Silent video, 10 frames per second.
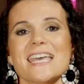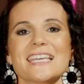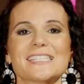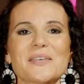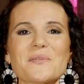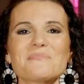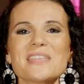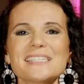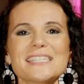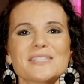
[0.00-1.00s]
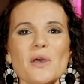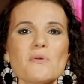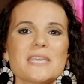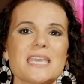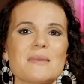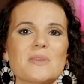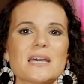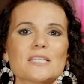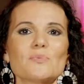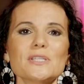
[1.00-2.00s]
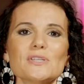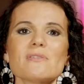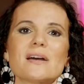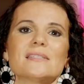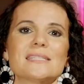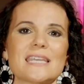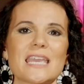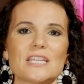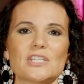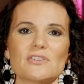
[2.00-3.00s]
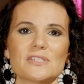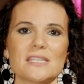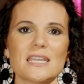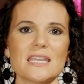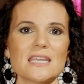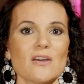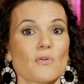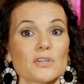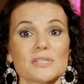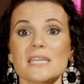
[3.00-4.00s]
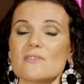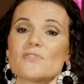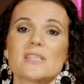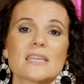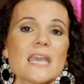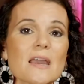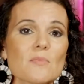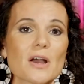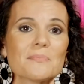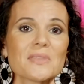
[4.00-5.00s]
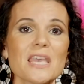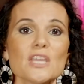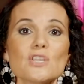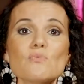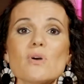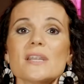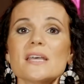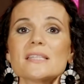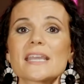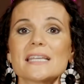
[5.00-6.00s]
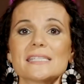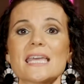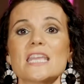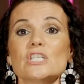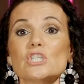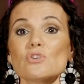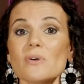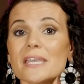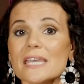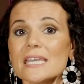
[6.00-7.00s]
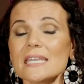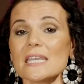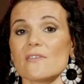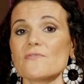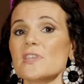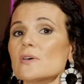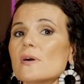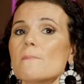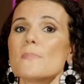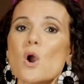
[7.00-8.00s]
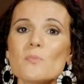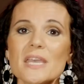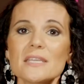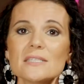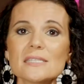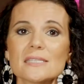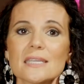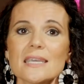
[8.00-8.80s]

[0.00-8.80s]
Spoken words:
So this is so key, because once you're on stage and you're singing, or you're singing in front of the camera, you want to, like I said, enjoy it, feel the moment.